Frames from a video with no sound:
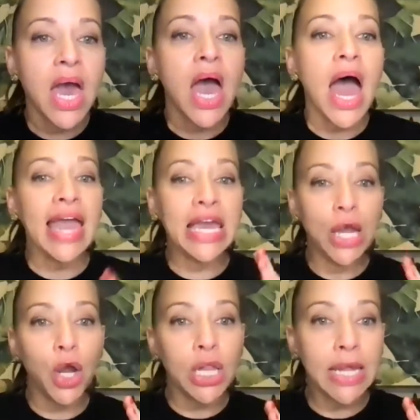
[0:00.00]
I
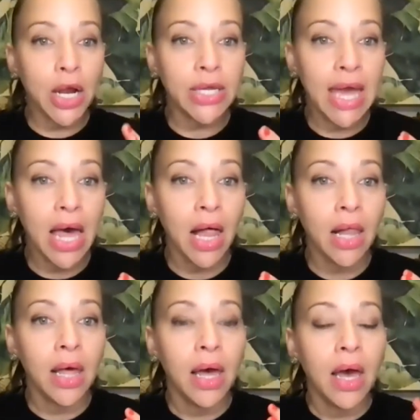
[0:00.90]
hear Claire
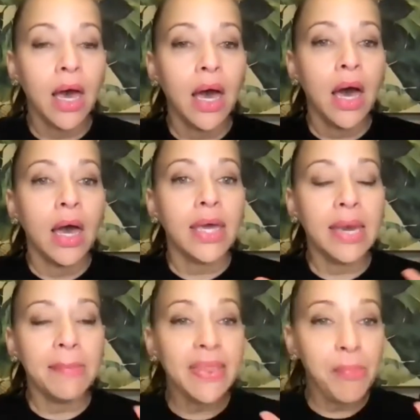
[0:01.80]
yell,
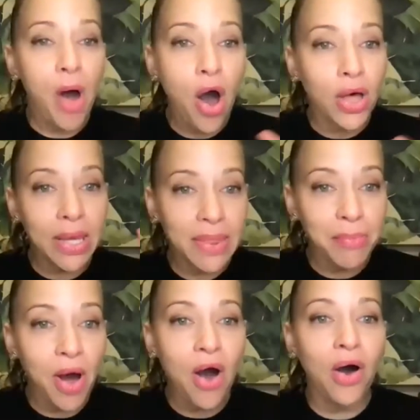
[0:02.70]
give me the ball, give me the
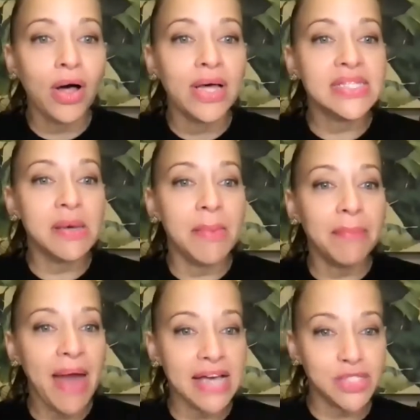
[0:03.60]
ball. And somebody
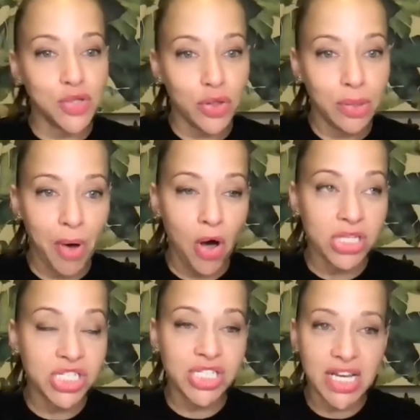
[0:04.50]
passes her the ball.
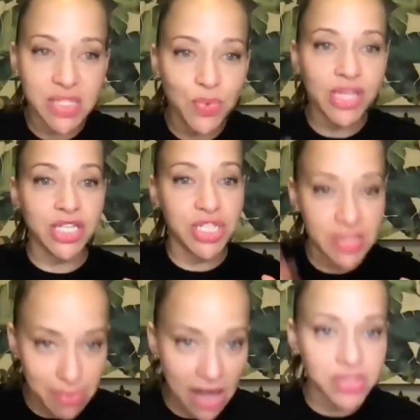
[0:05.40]
And she
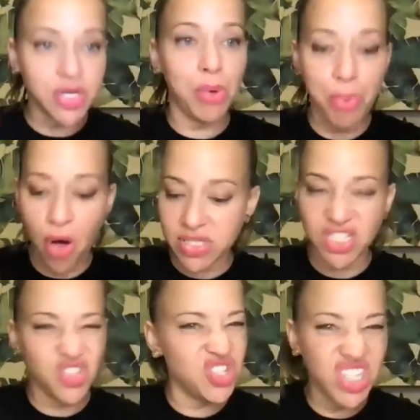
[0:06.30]
has mild cerebral palsy.
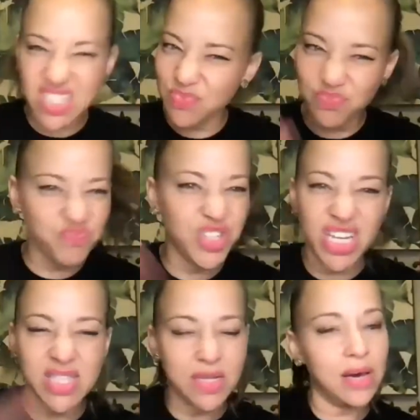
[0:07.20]
So she doesn't
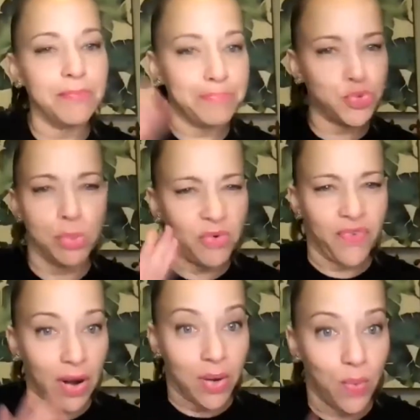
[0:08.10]
dribble
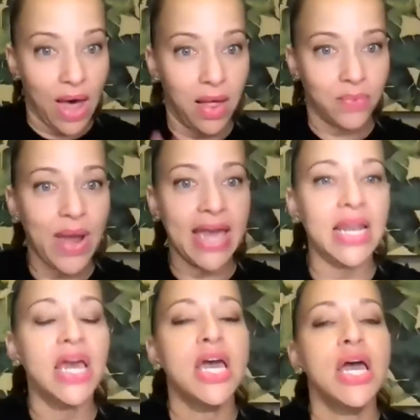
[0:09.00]
very well, right?